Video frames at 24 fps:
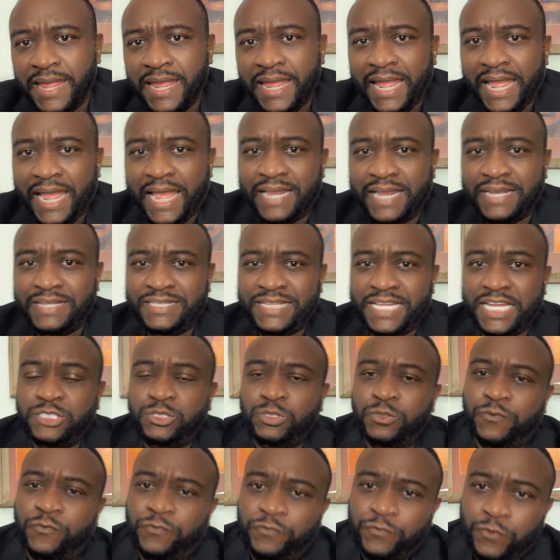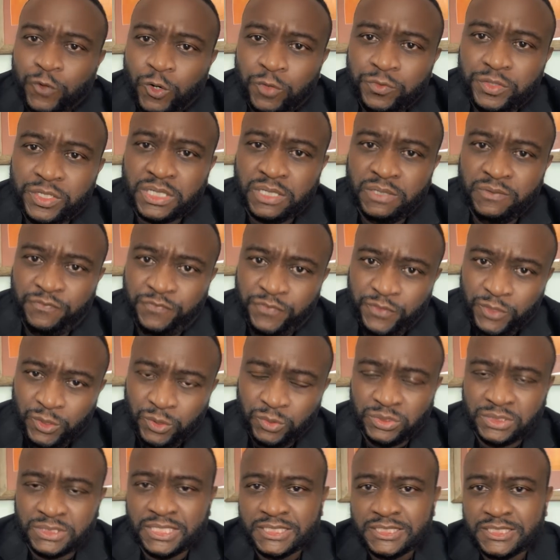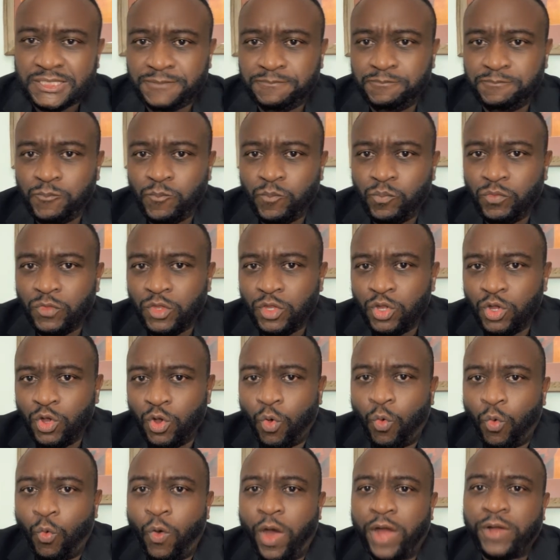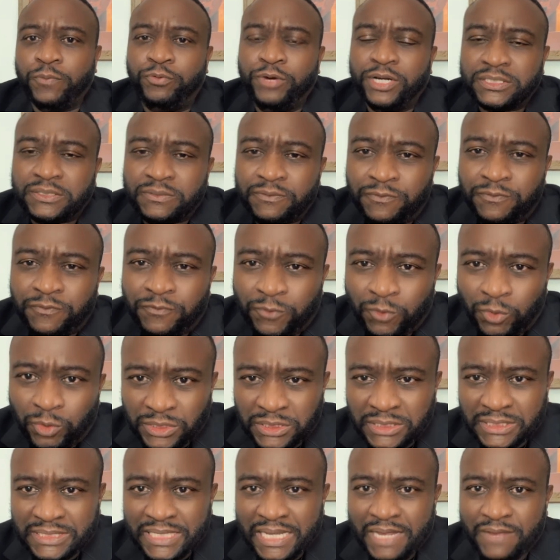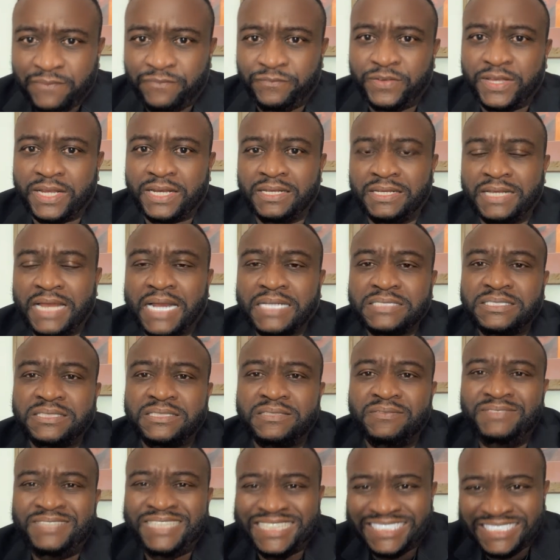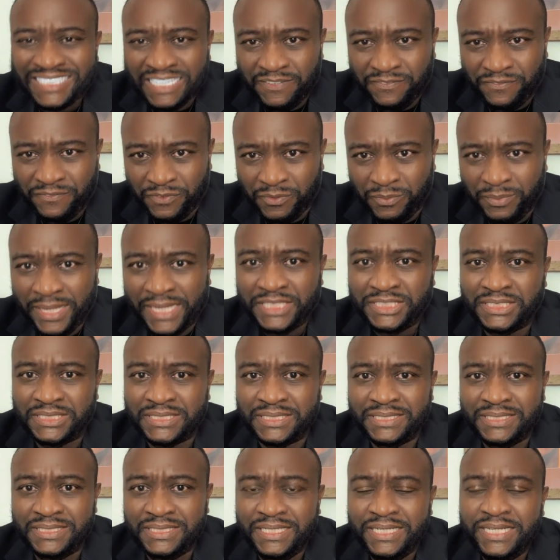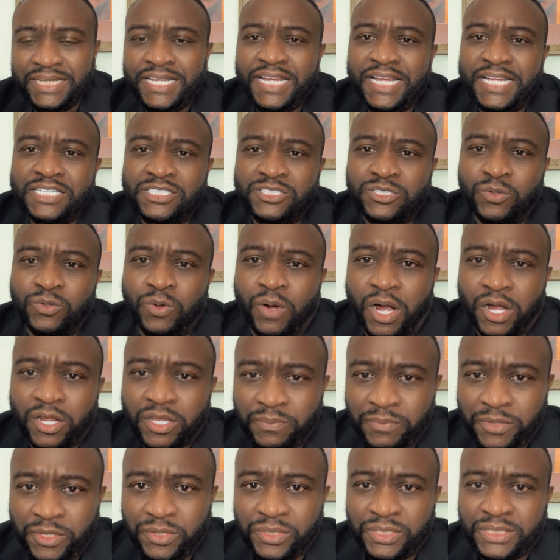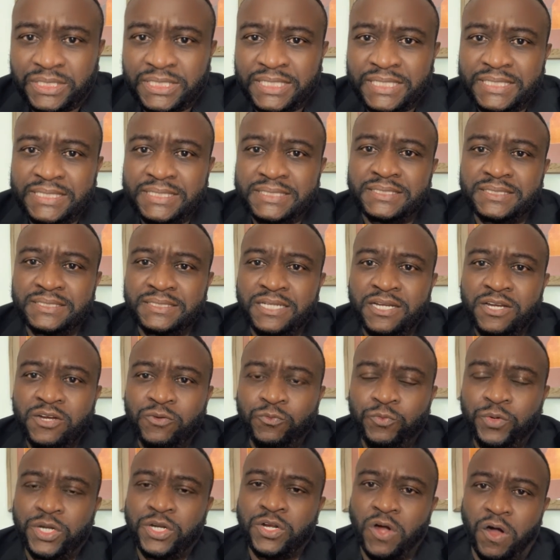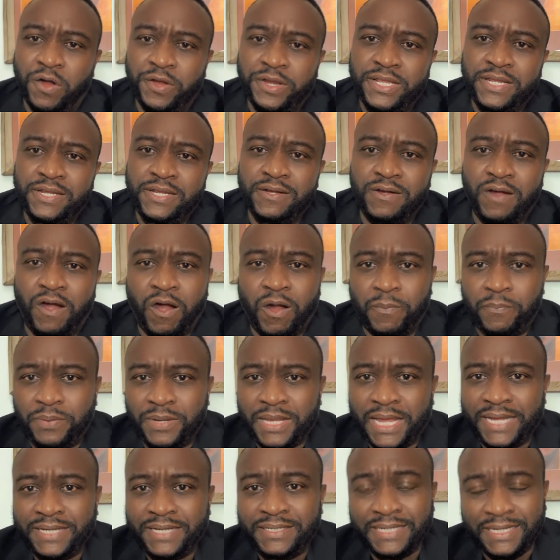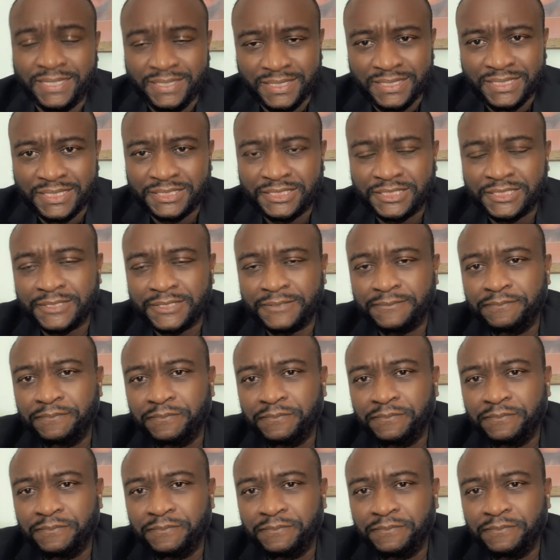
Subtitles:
And then to further confuse us, white oppressive forces have fed lots of disinformation into our communities regarding our plight and condition.